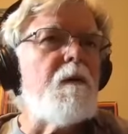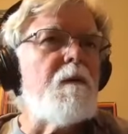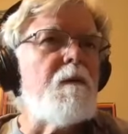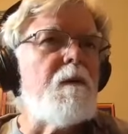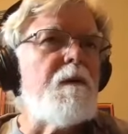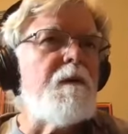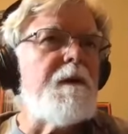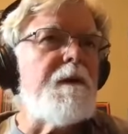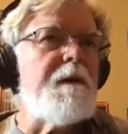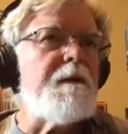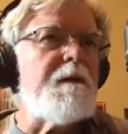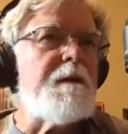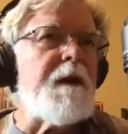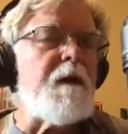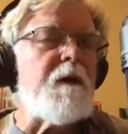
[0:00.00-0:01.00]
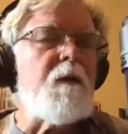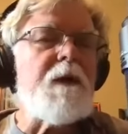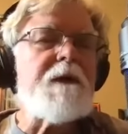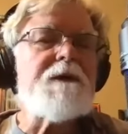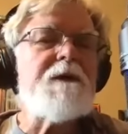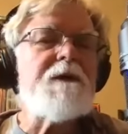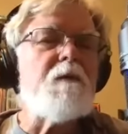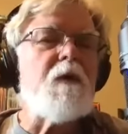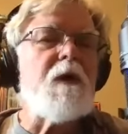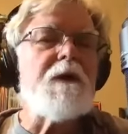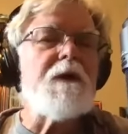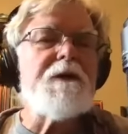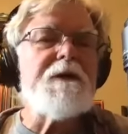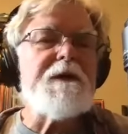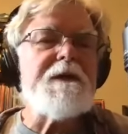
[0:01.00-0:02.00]
that question, what
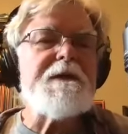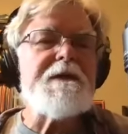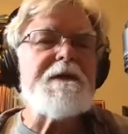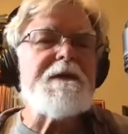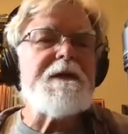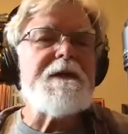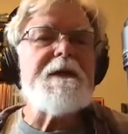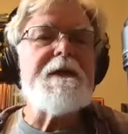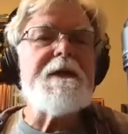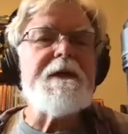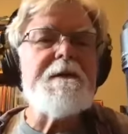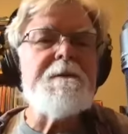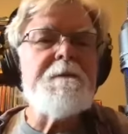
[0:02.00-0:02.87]
good is Zen?